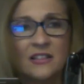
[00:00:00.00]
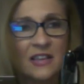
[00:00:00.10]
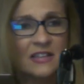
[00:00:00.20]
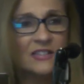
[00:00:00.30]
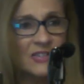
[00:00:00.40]

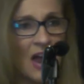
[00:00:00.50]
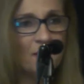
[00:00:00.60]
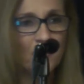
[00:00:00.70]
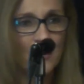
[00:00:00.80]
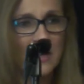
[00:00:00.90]
Let's
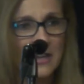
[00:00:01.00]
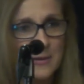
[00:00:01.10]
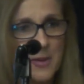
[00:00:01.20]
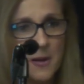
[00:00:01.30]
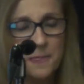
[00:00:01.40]
not
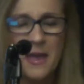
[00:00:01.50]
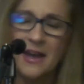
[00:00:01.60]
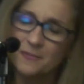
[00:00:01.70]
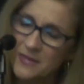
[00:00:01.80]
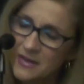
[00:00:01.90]
forget about
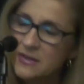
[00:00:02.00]
that.